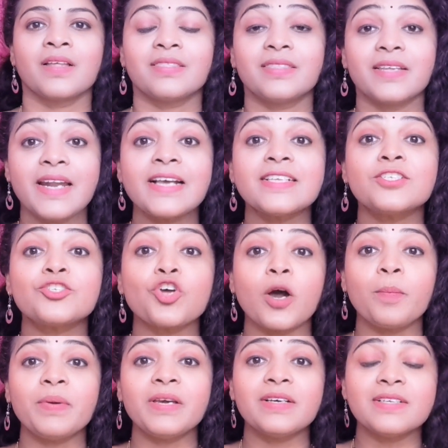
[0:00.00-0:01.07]
The next
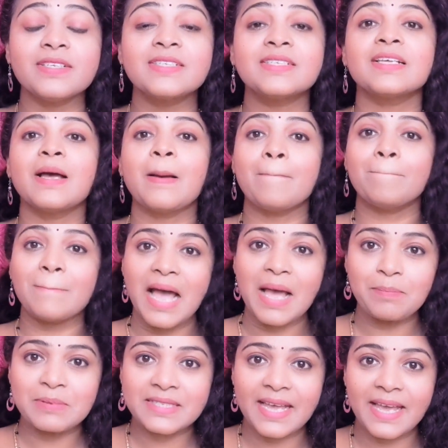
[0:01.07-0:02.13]
topic is
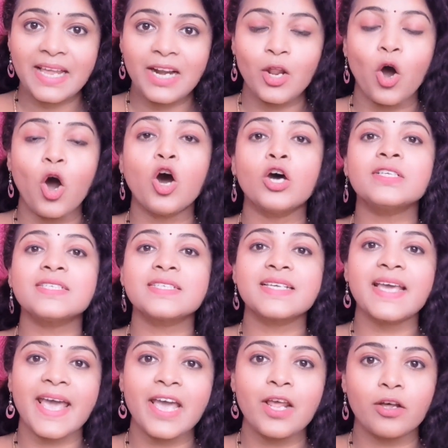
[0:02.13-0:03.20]
map scale or
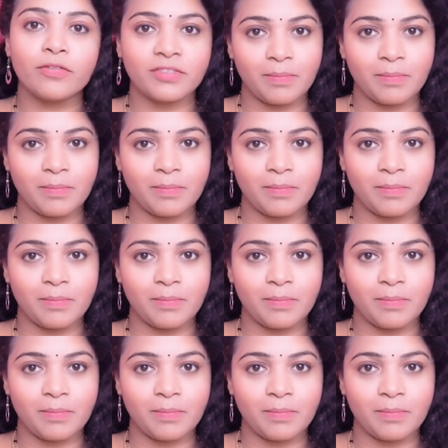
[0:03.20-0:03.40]
scale of